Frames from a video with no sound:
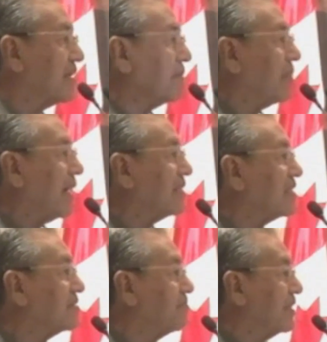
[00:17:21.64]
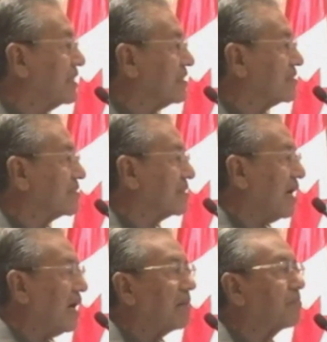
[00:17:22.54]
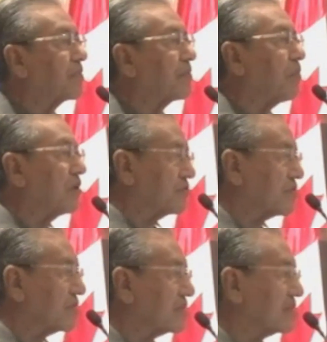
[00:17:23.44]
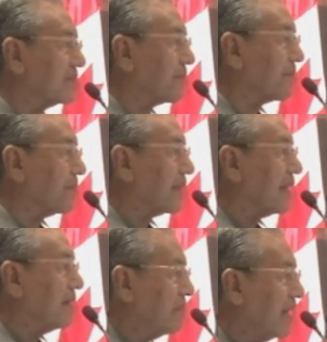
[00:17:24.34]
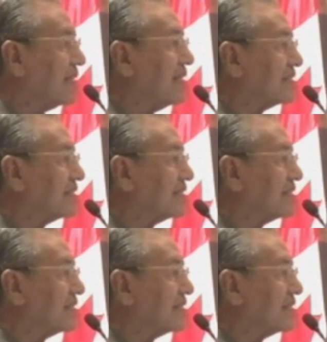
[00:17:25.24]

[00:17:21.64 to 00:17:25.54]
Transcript: by the speakers are preposterous, but a